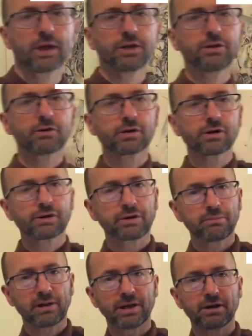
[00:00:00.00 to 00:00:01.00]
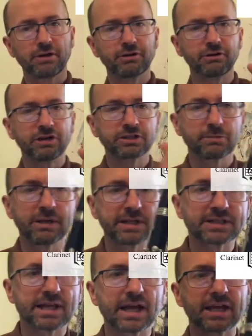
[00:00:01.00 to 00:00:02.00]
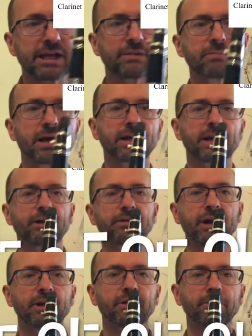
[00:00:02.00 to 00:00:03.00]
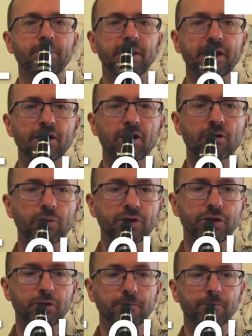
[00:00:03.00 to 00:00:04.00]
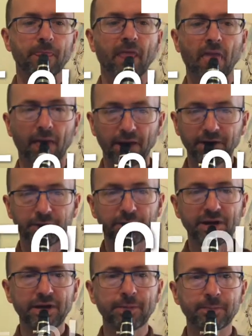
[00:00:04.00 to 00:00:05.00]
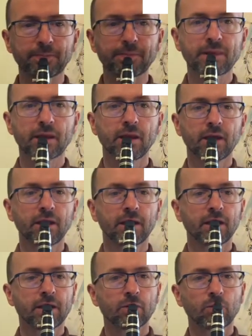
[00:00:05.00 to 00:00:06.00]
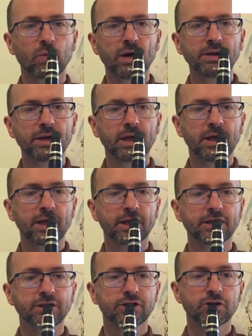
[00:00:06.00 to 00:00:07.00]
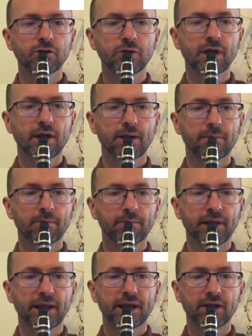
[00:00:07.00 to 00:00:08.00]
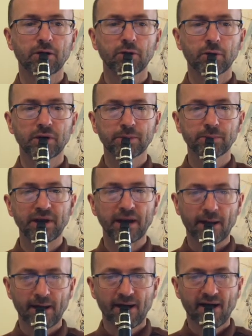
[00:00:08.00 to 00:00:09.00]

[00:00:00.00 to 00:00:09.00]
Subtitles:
you're going to play it on your instrument as I get my clarinet and play it along with you. Are you ready? 1, 2, play it with me.